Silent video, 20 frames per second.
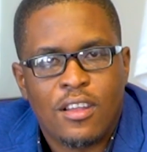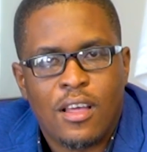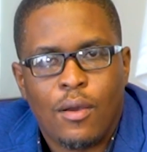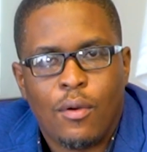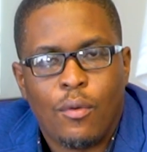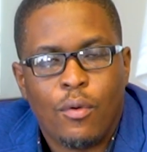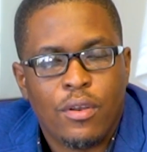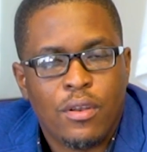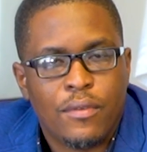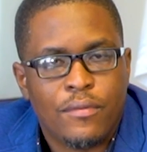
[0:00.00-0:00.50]

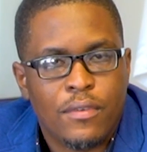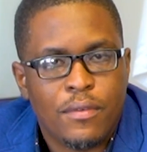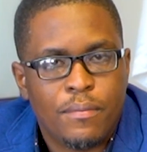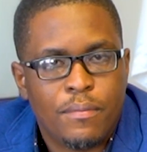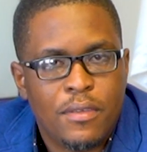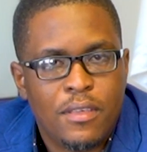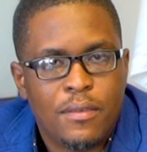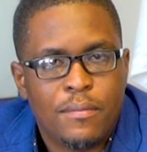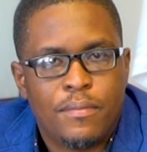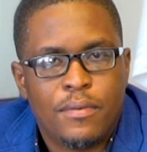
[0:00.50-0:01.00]
our wonderful
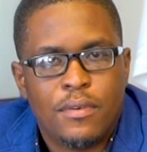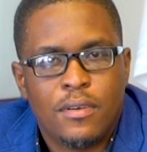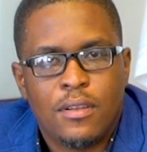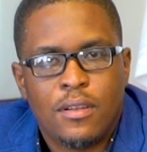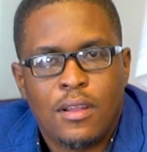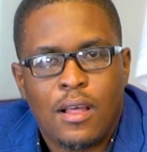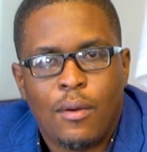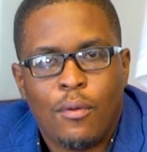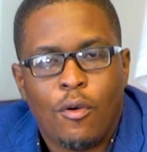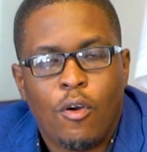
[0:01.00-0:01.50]

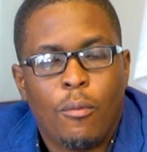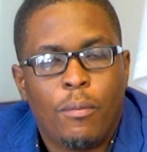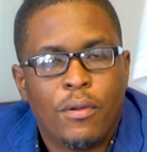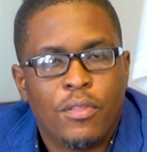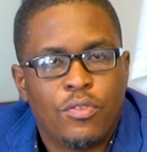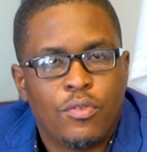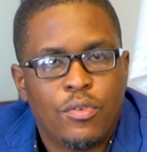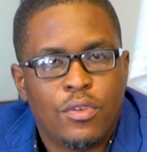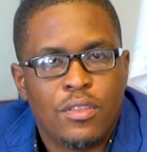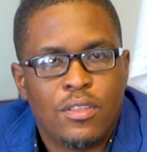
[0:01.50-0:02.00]
people, our
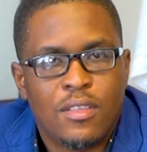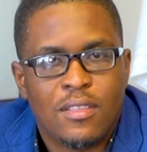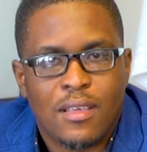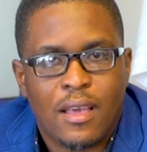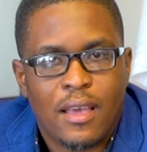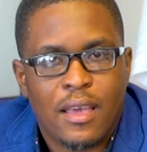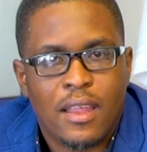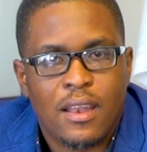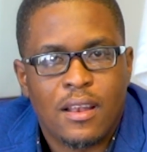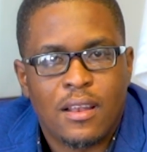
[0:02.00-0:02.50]
opportunities
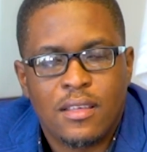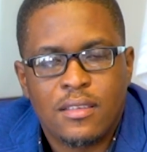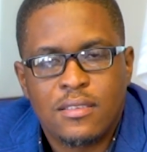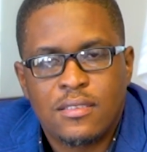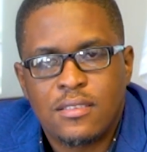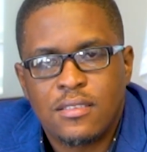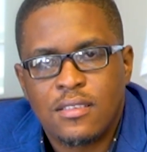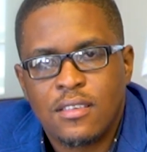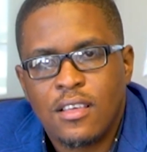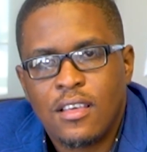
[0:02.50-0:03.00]
are
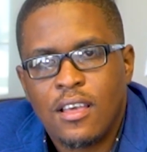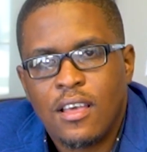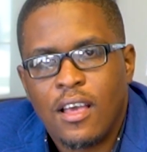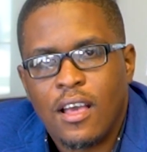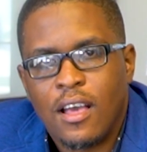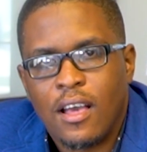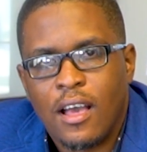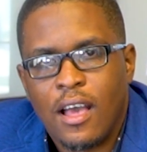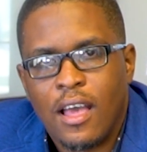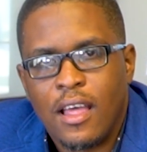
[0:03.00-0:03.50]
endless,
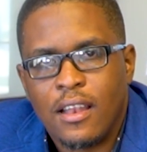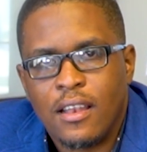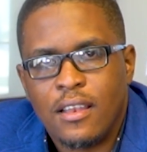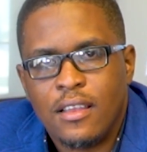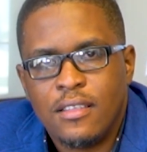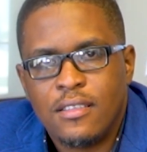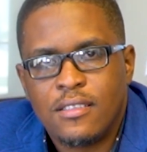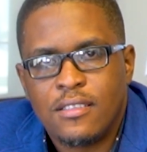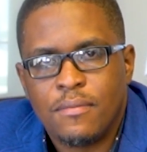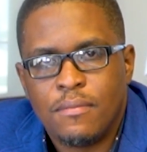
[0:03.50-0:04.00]
and
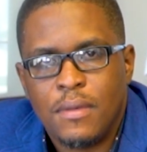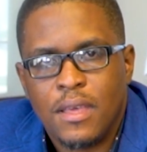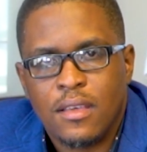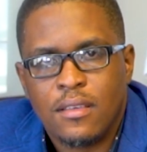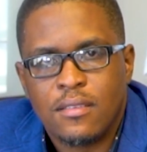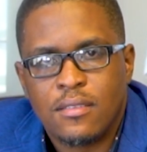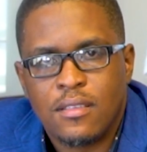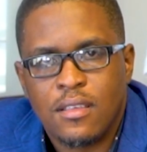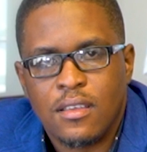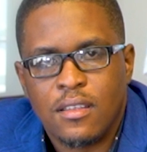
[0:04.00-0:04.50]
this
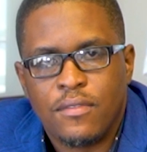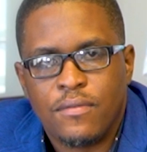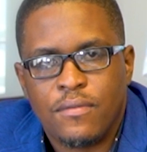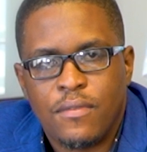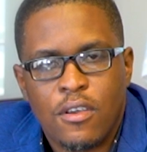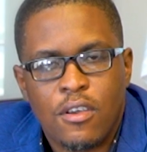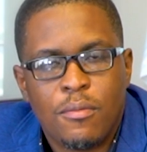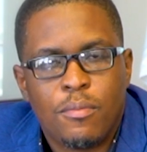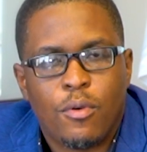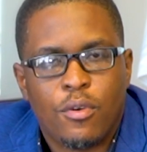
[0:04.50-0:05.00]
makes it
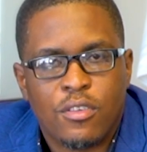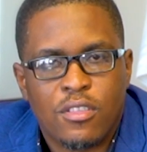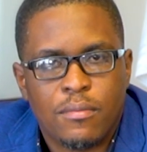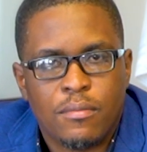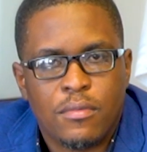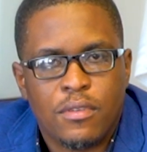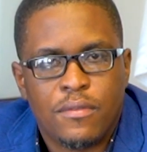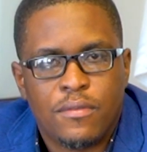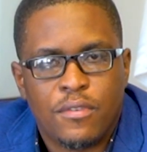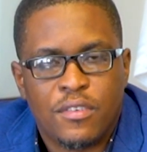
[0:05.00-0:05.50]
very
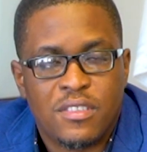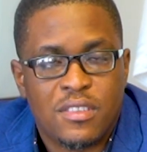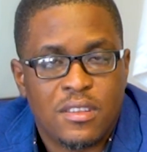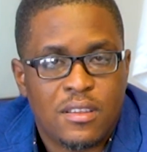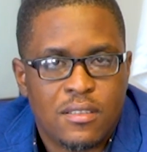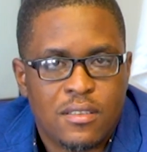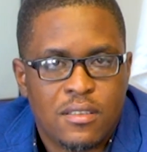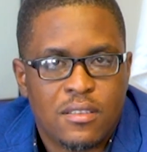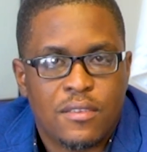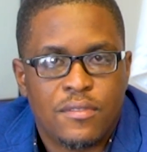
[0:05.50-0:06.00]
possible for
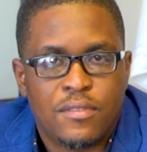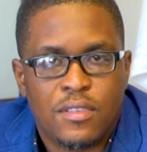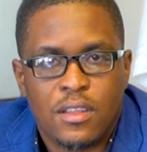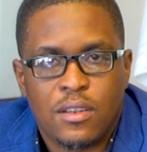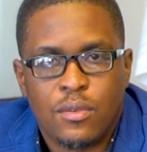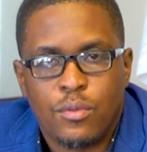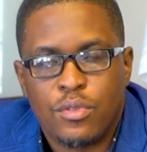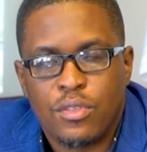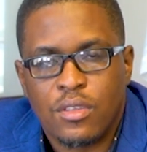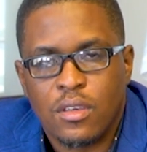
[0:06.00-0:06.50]
citizens of
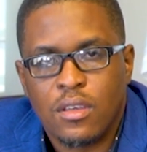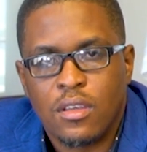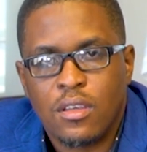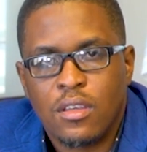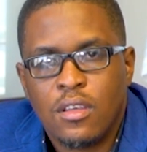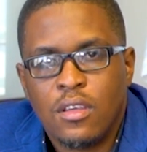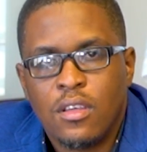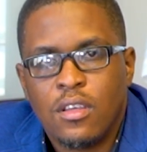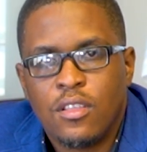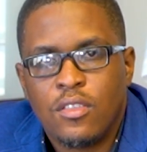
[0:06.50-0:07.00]
St. Lucia
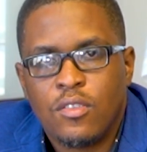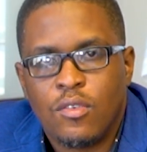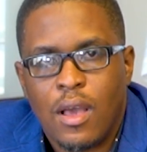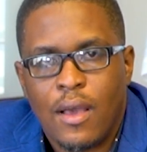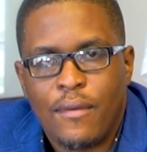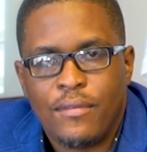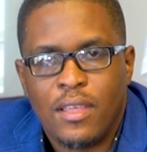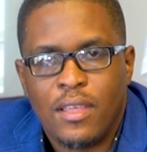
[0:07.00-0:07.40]
to have